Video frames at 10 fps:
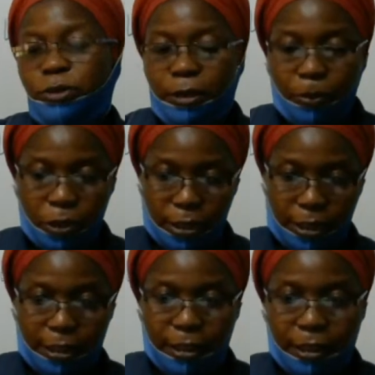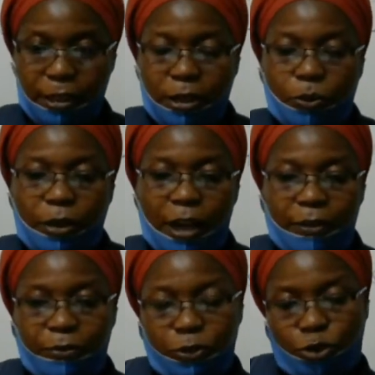the body here. We
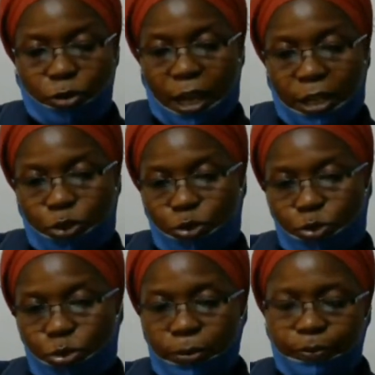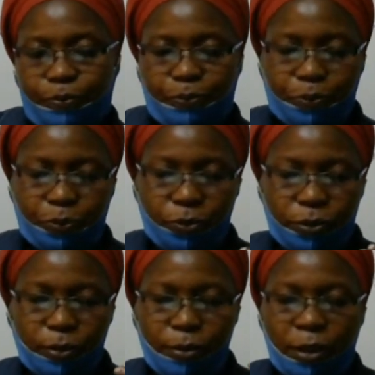have tried to
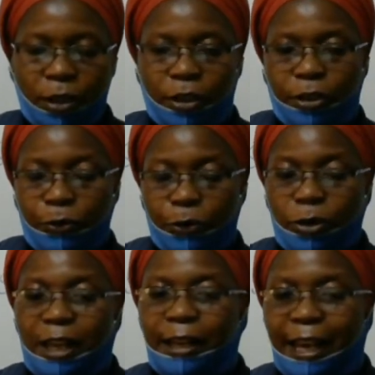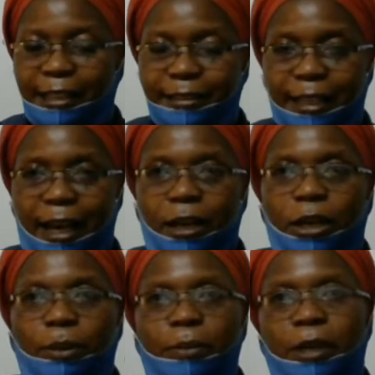give you a line there.
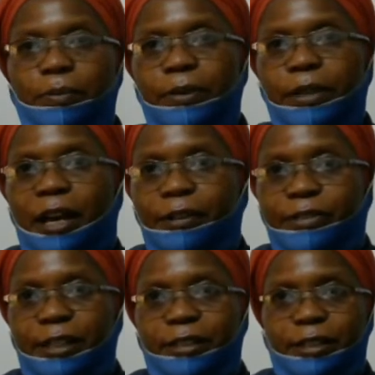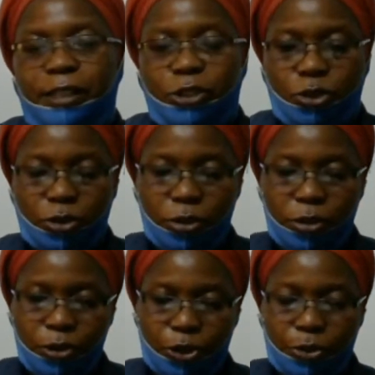Maybe after the
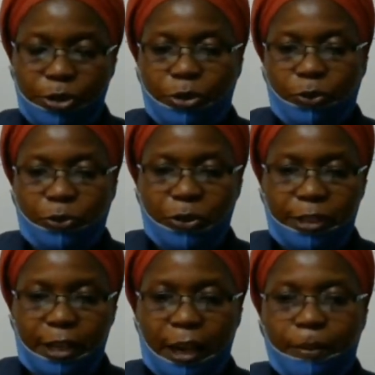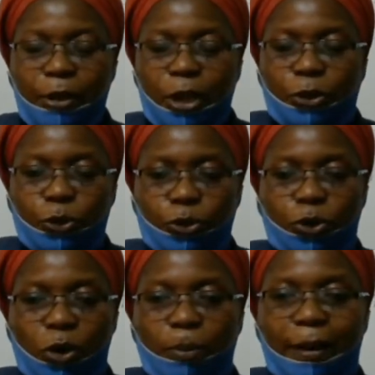lesson, during your free time, you
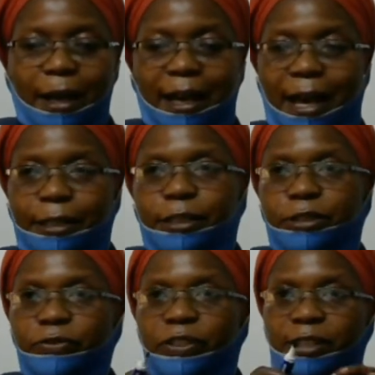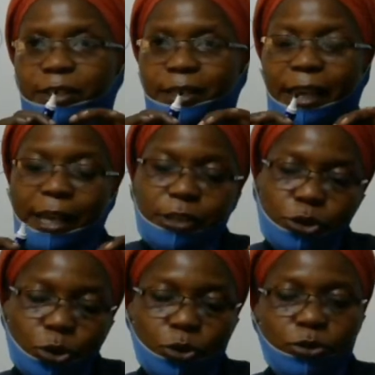go back and give the
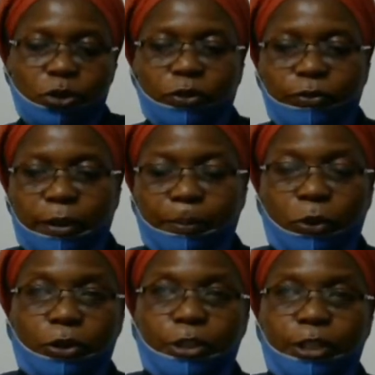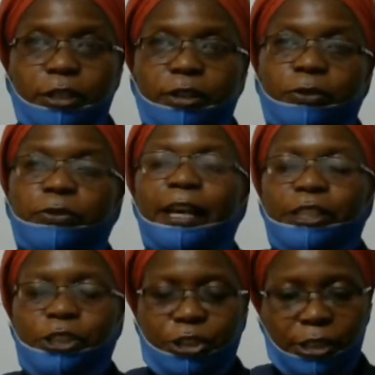skeleton of the body,
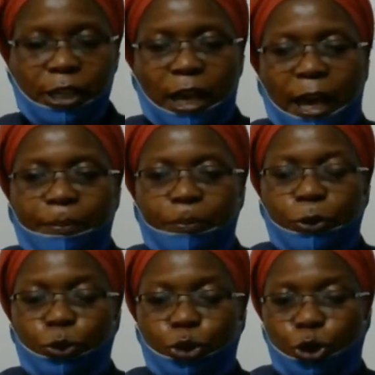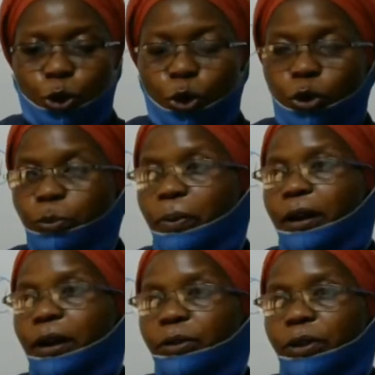flesh, and build your own
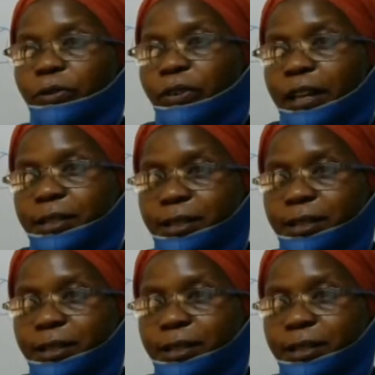paragraph and